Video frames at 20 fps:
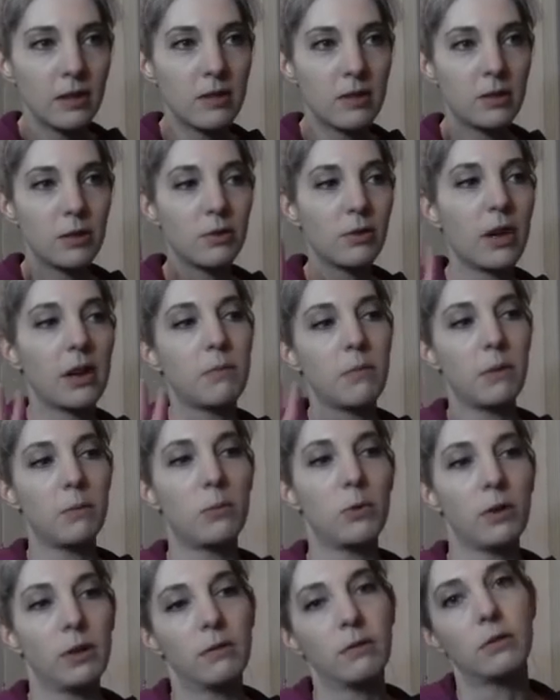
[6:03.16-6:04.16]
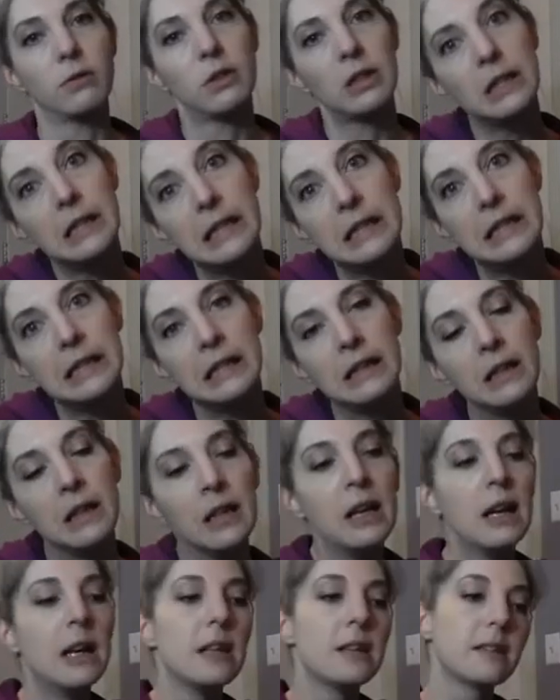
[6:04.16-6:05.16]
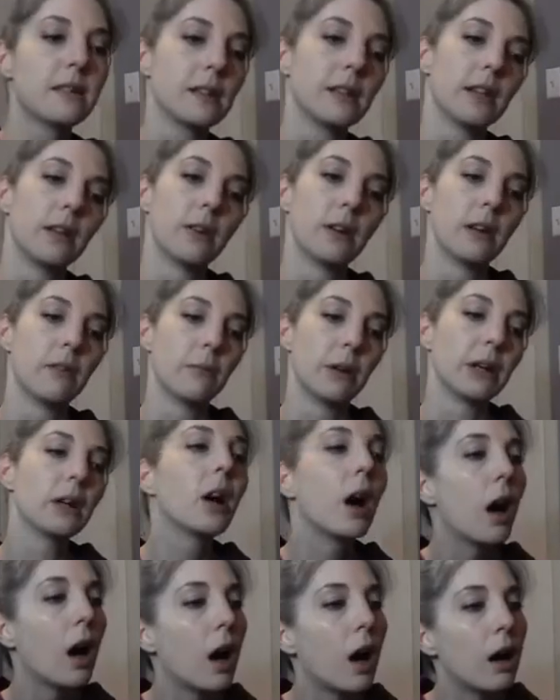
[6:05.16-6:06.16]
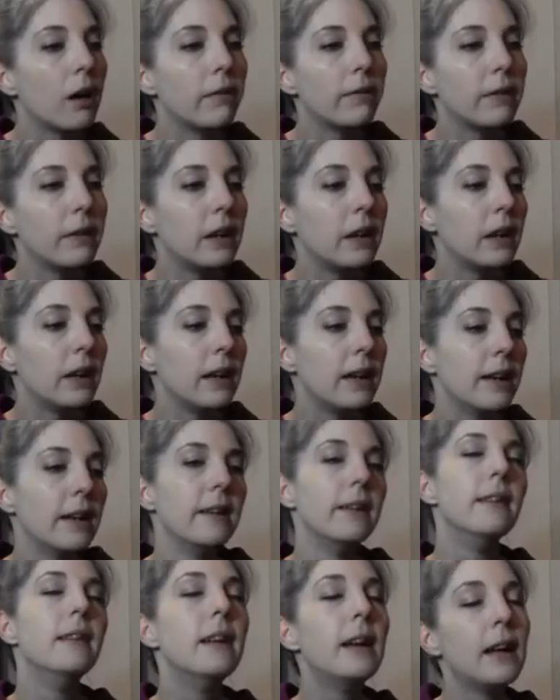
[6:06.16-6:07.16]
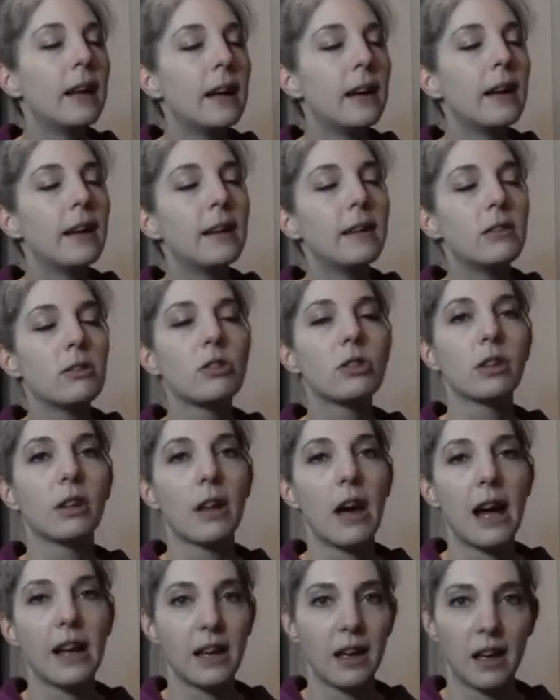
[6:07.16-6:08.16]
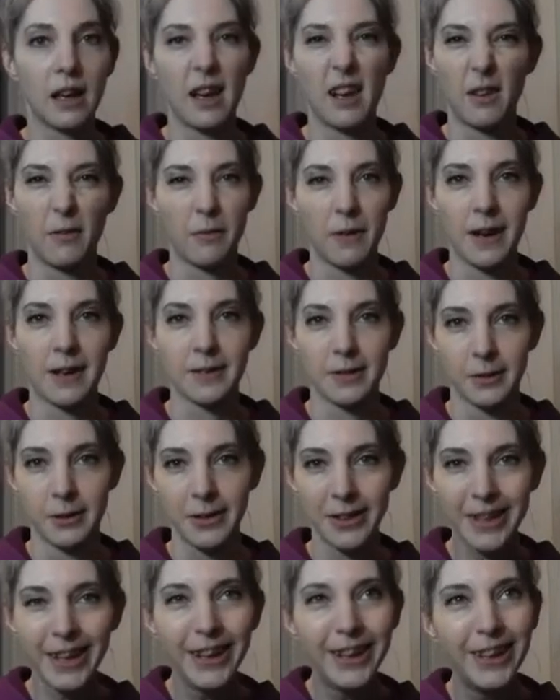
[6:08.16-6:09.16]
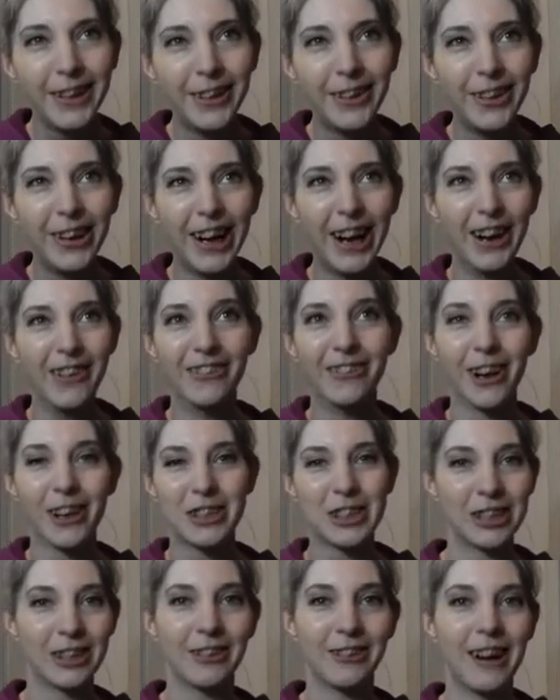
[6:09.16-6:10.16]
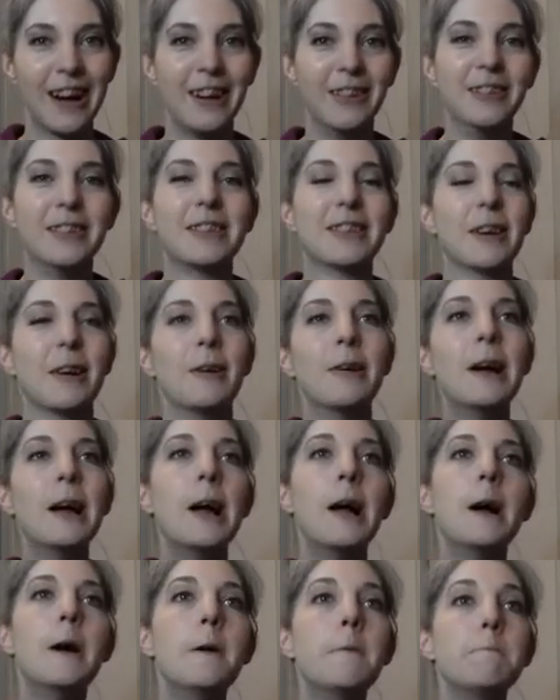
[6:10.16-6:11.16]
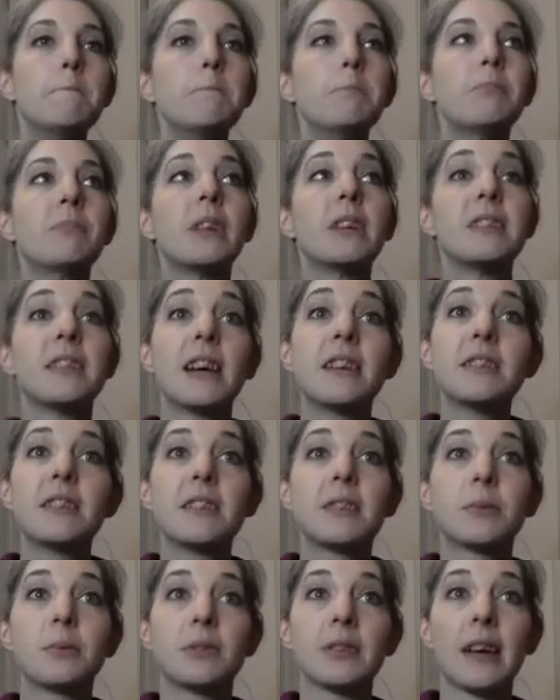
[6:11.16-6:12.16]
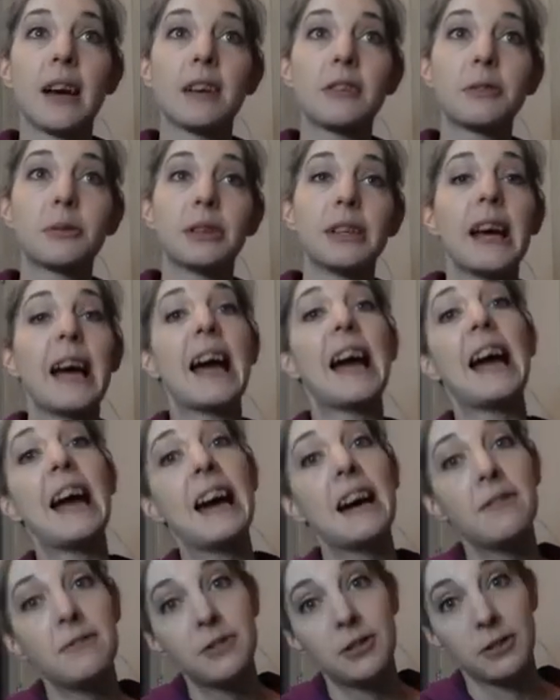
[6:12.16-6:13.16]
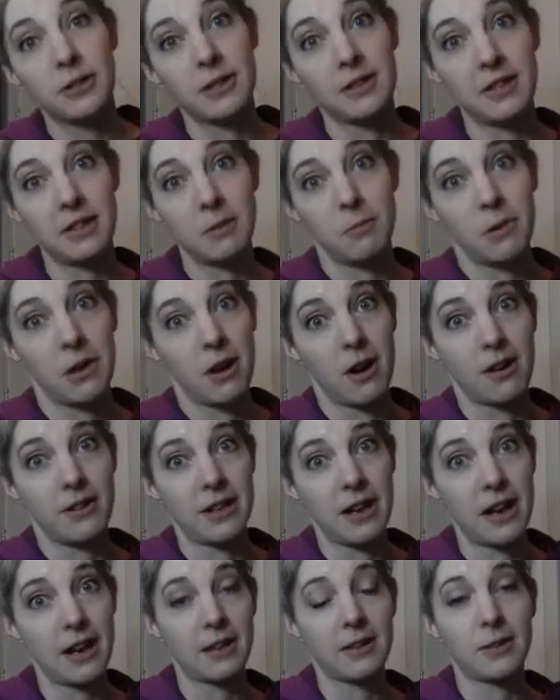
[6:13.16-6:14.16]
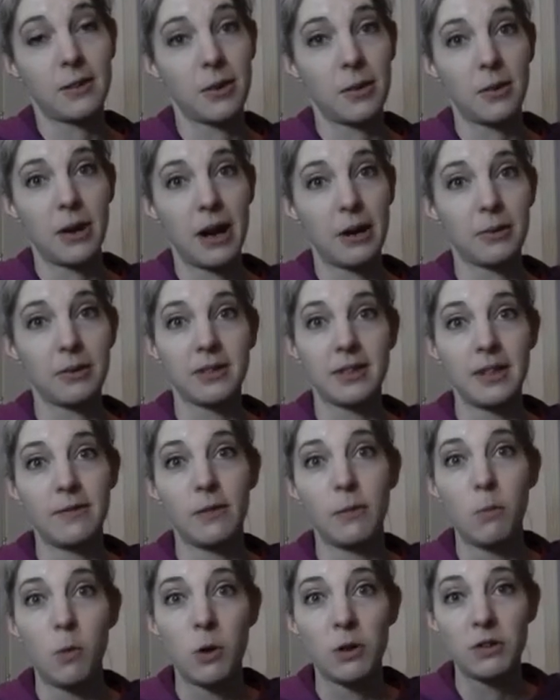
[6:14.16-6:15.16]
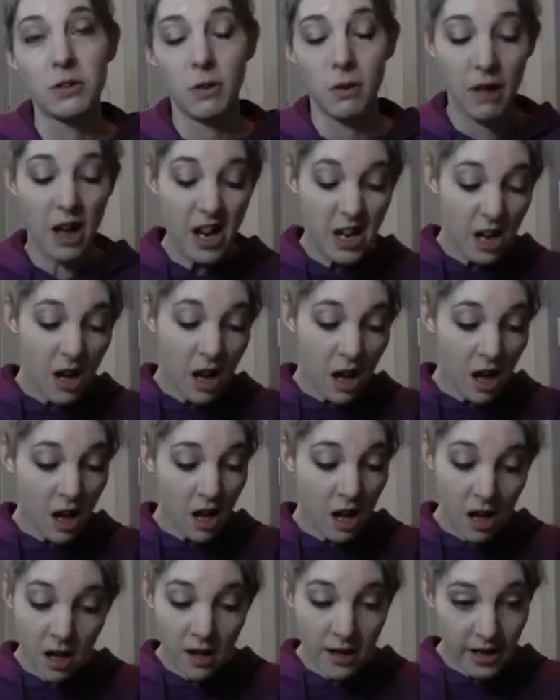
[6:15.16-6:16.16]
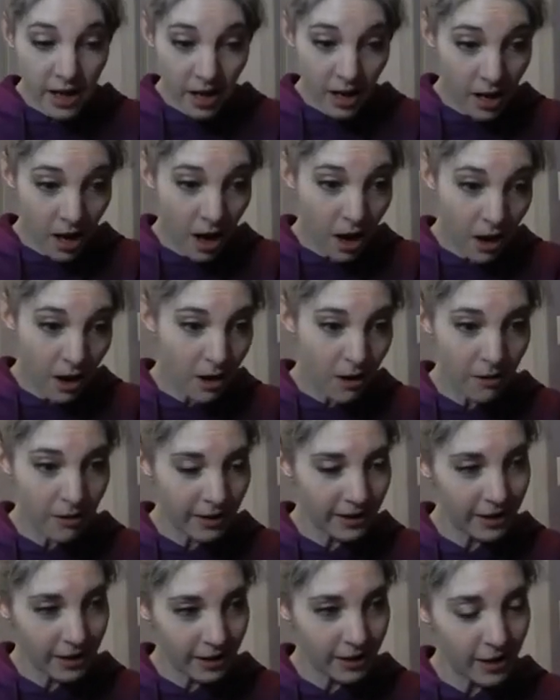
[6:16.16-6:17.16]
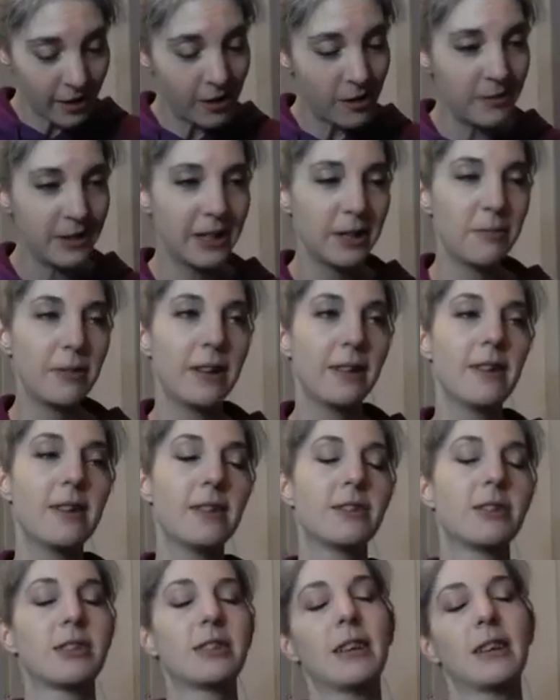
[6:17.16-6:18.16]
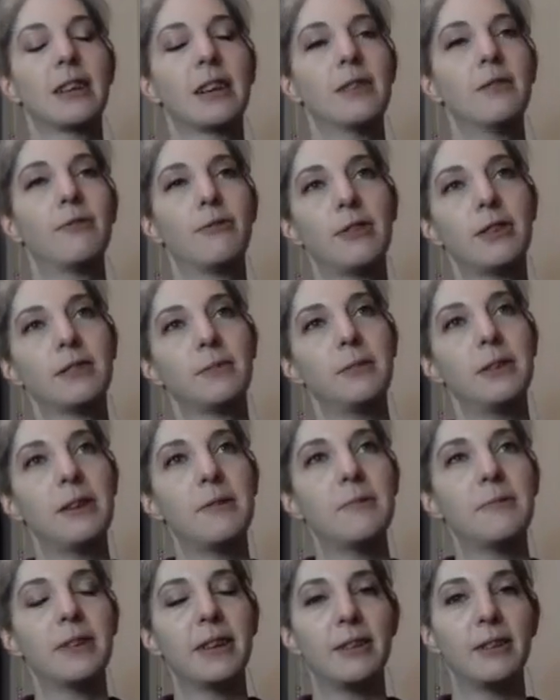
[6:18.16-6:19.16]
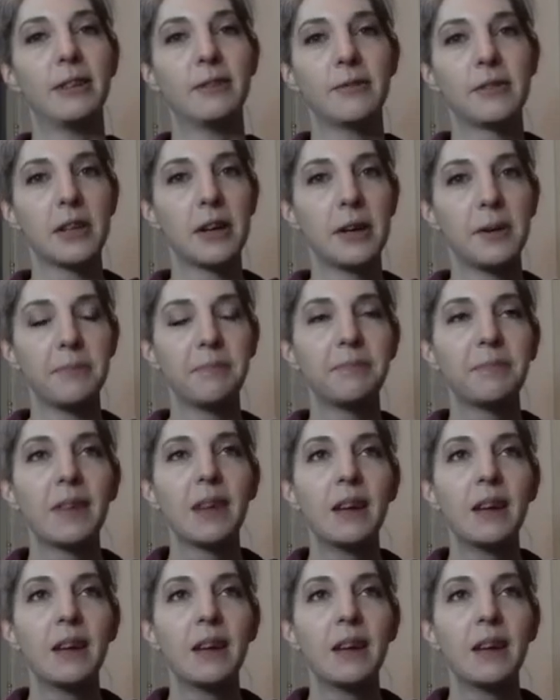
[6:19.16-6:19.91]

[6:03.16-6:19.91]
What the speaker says: to do like my morning routine, sit here and have my coffee and knit and chill, I get kind of frazzled when I'm rushing around. So the dentist was actually after the CPR day, so I was even more so like, ah, I gotta go home and get my lunch. That kind of freaks me out when I don't have time.